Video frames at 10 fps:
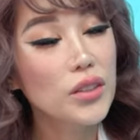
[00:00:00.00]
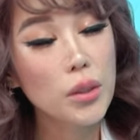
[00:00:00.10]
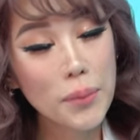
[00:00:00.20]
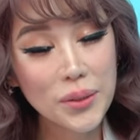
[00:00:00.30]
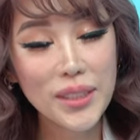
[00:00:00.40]

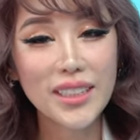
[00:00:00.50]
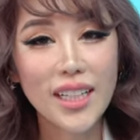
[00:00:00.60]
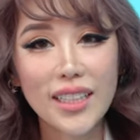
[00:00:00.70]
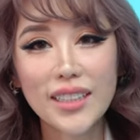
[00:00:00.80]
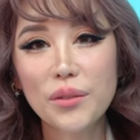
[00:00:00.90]
October
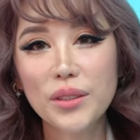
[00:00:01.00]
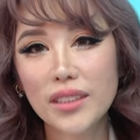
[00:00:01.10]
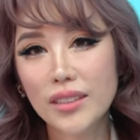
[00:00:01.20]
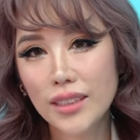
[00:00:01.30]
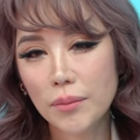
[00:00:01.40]
29, there was
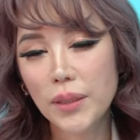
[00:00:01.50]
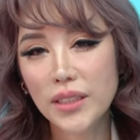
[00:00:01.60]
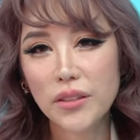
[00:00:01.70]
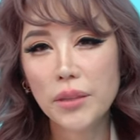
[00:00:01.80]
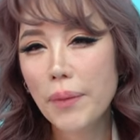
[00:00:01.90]
a
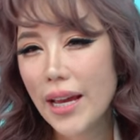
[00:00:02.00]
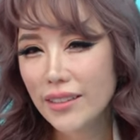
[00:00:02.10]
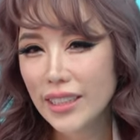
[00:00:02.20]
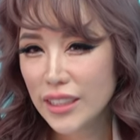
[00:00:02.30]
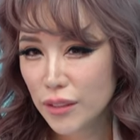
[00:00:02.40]
disciplinary
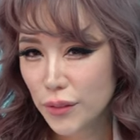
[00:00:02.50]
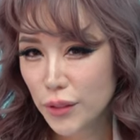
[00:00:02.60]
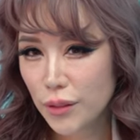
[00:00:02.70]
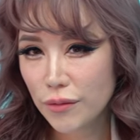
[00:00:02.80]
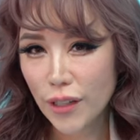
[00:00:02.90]
panel
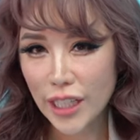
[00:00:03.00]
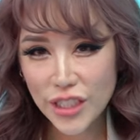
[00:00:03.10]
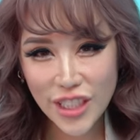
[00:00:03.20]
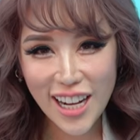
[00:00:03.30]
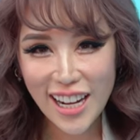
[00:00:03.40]
interview with
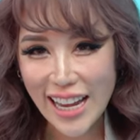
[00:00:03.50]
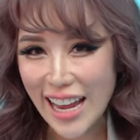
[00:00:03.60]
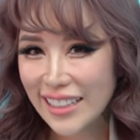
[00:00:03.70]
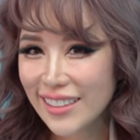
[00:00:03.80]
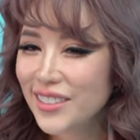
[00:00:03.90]
Raeesah
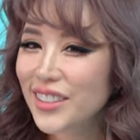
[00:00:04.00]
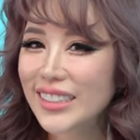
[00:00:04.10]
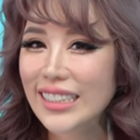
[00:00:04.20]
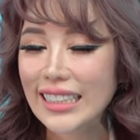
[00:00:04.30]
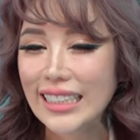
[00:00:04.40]
and
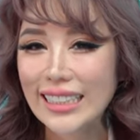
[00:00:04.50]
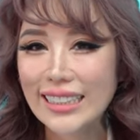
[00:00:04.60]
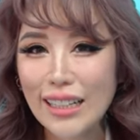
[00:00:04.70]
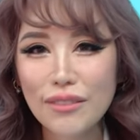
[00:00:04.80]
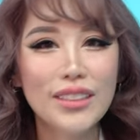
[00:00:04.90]
interestingly
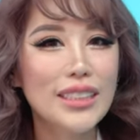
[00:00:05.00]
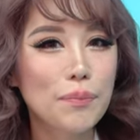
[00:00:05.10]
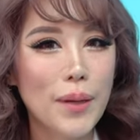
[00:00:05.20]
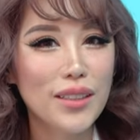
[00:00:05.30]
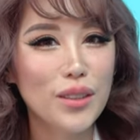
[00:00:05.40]
enough, this
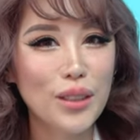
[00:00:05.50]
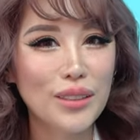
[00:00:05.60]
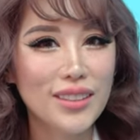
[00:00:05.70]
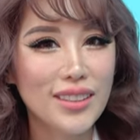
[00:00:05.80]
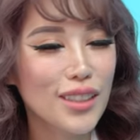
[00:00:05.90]
panel
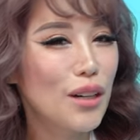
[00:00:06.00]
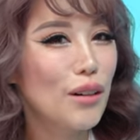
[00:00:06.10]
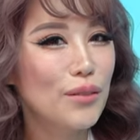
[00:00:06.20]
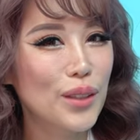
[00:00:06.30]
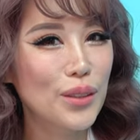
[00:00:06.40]
consisted
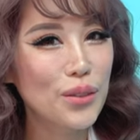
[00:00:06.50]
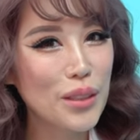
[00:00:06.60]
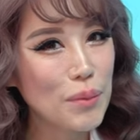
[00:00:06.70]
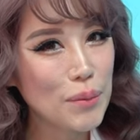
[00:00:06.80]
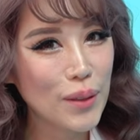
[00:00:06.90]
of the
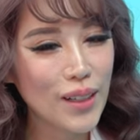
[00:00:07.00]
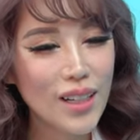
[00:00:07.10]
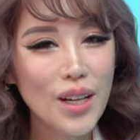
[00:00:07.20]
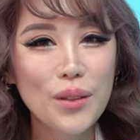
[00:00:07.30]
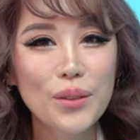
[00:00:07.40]
three people
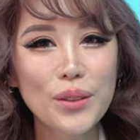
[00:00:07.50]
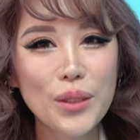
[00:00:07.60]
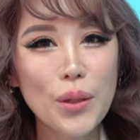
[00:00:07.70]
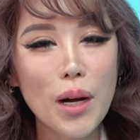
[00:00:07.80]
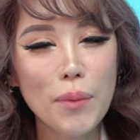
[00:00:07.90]
who
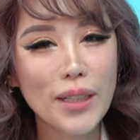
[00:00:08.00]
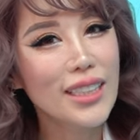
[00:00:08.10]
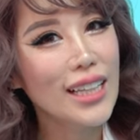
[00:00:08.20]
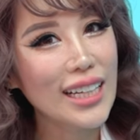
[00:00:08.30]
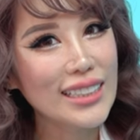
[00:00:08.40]
knew about
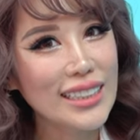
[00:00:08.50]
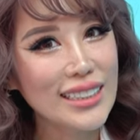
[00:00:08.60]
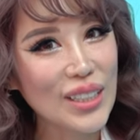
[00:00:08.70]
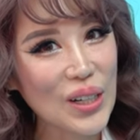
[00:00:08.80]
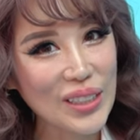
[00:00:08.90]
the lie
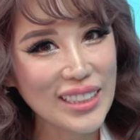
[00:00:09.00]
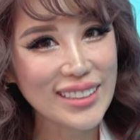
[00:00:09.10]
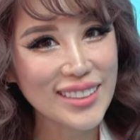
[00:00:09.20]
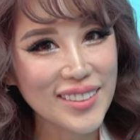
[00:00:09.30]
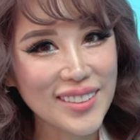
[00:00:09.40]
since
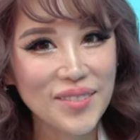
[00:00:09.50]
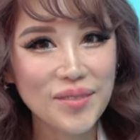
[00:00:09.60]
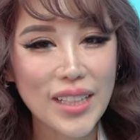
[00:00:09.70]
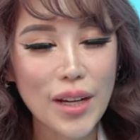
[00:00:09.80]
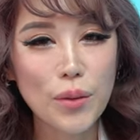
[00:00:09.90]
August. That